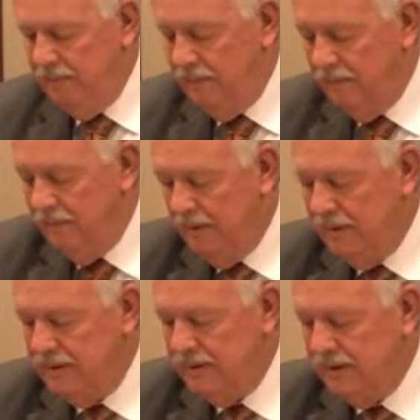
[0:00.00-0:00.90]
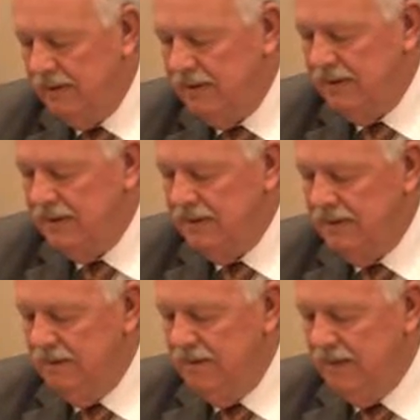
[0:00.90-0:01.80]
Republicans increased
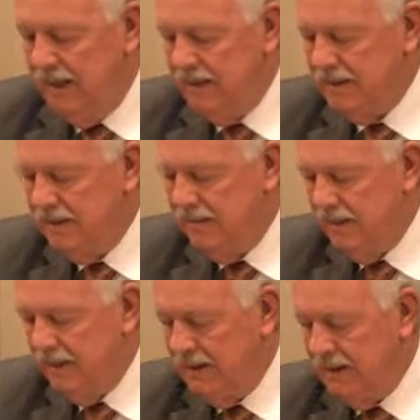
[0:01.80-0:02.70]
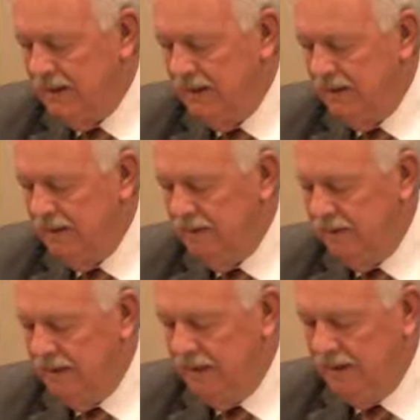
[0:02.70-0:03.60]
taxes by a cent, they
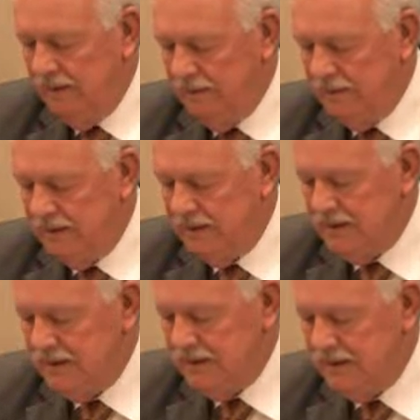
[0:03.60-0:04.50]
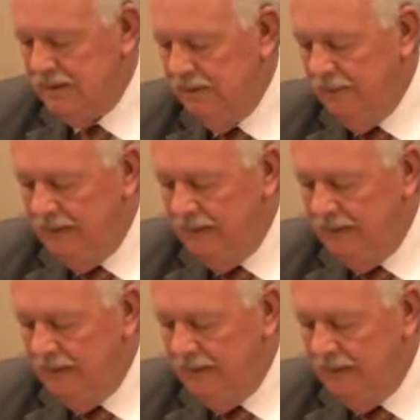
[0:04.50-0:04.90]
planned for 6/10